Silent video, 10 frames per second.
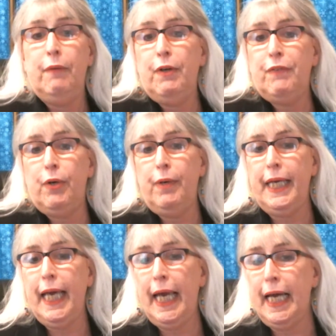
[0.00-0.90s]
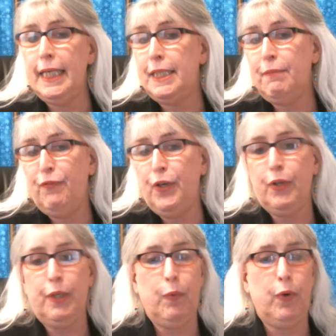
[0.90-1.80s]
We've already had some
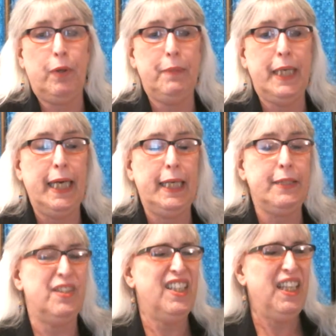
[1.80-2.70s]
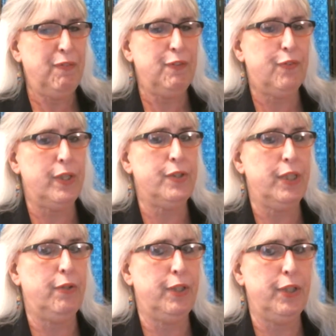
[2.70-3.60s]
fairly warm days, even for us
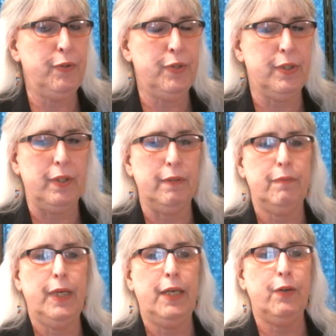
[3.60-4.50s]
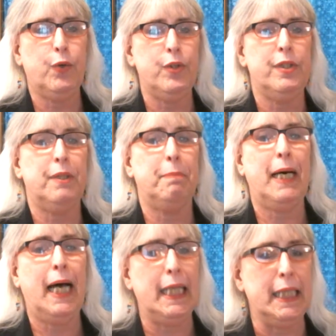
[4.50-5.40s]
here in Houston, and of course the
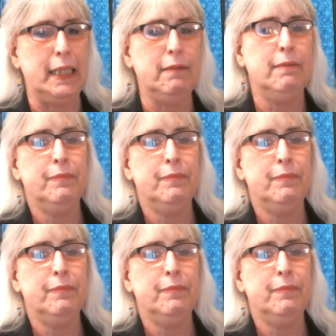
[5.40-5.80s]
pollen